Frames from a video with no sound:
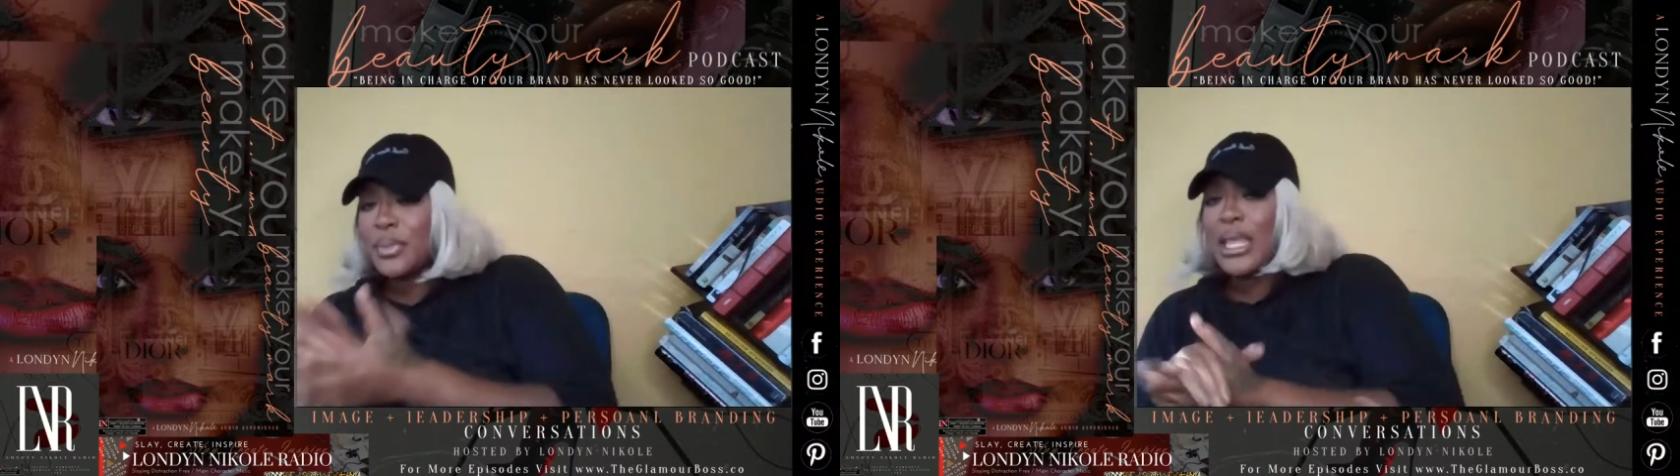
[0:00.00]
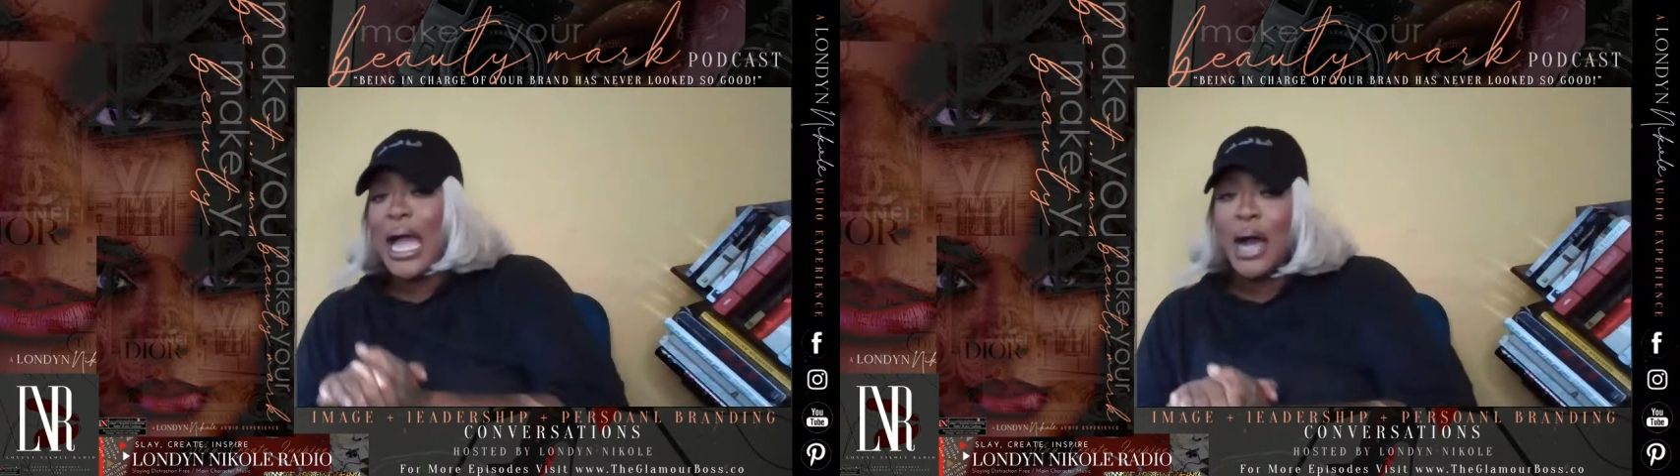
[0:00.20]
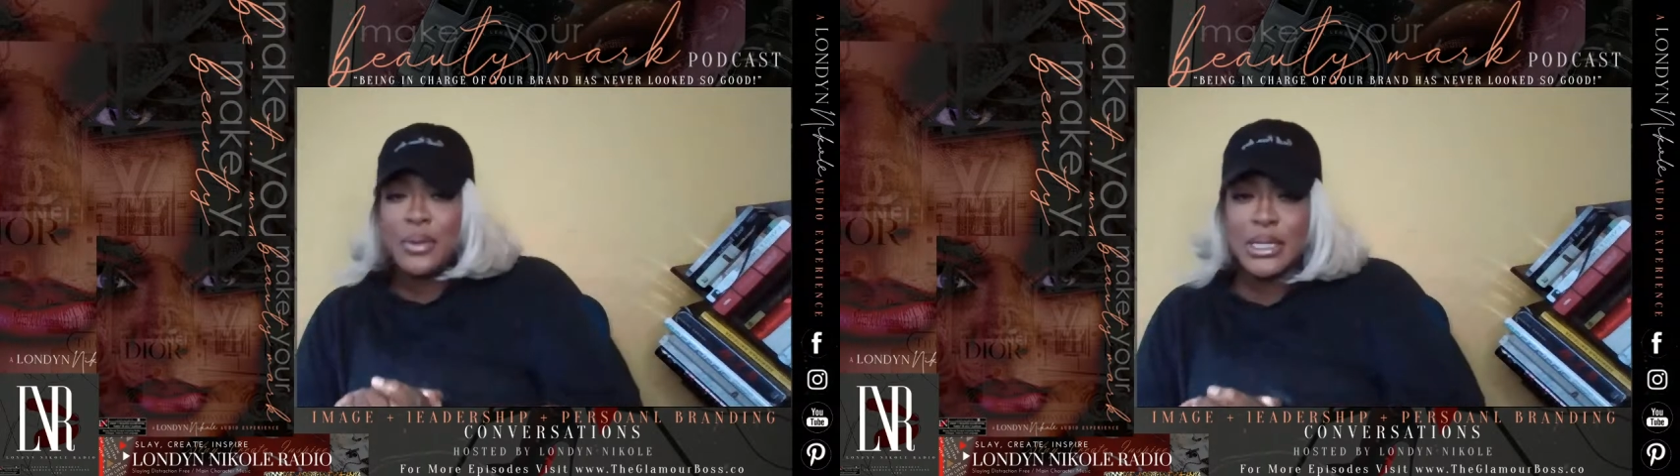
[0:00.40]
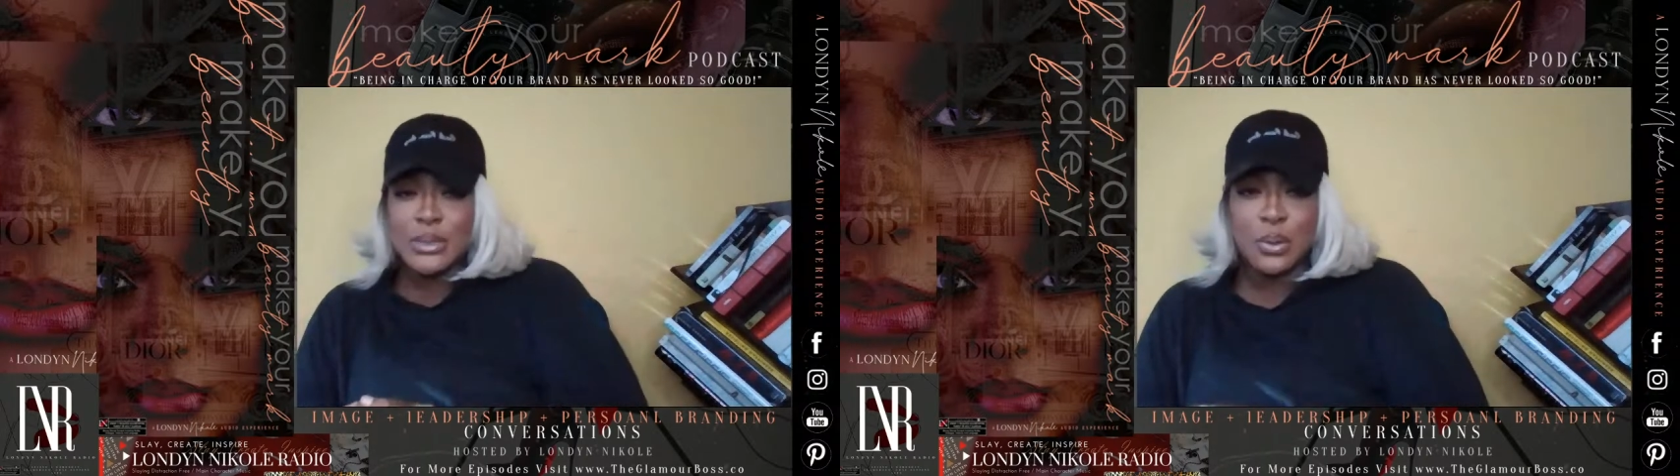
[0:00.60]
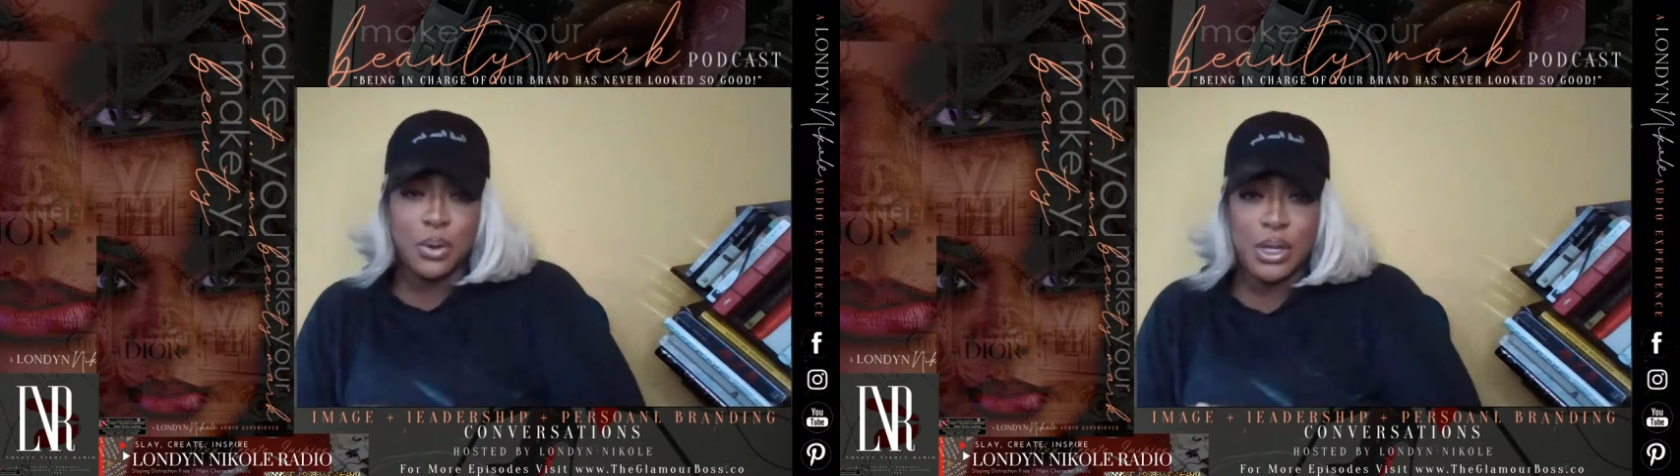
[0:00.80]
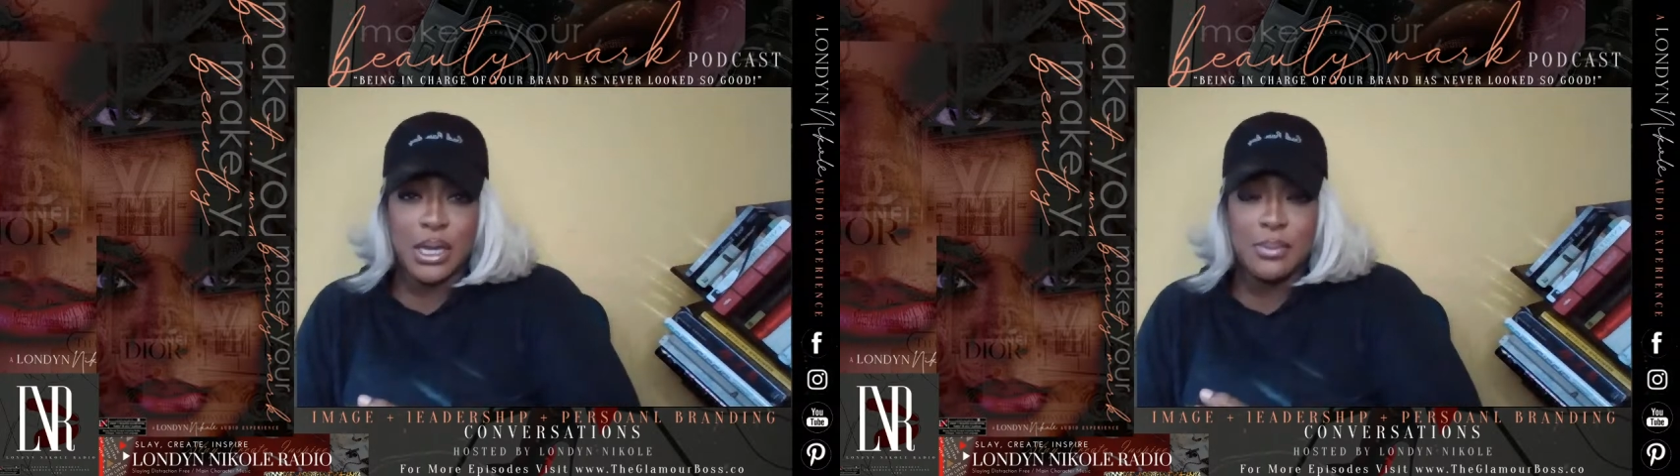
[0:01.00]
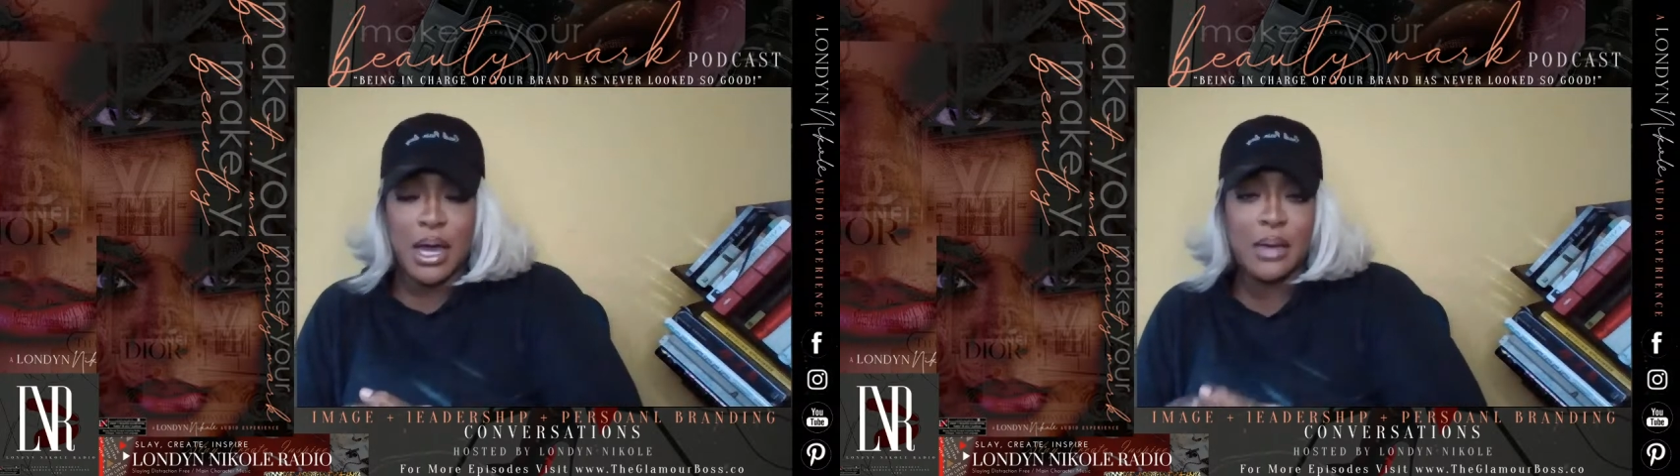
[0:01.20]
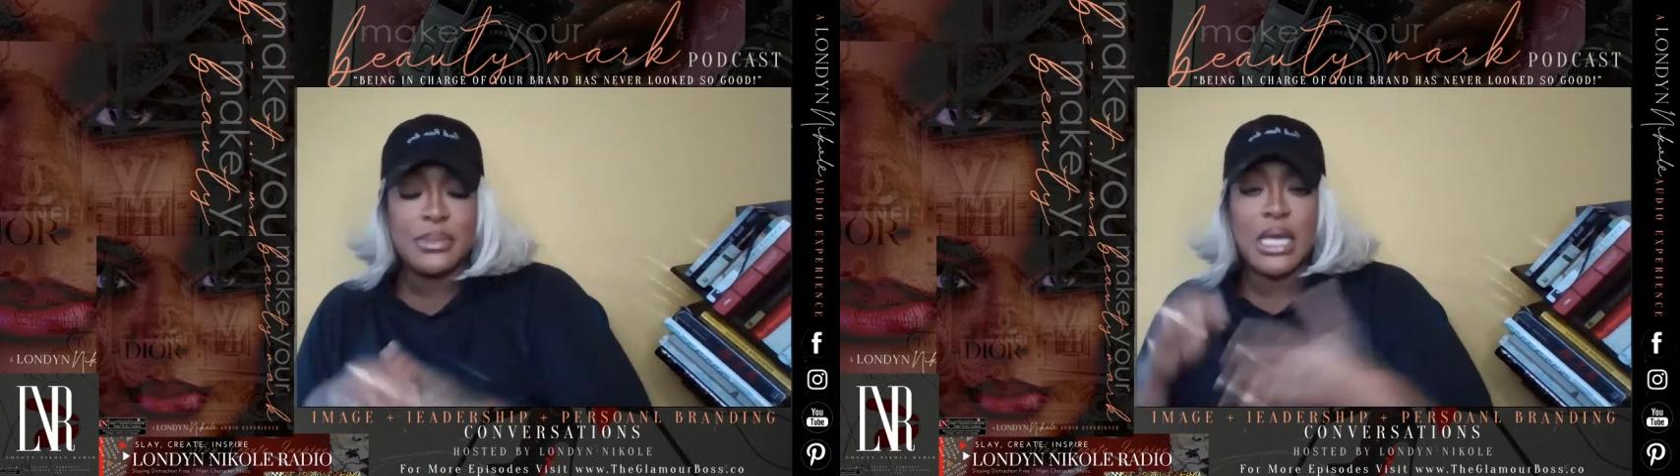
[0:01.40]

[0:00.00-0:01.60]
how it is with working moms,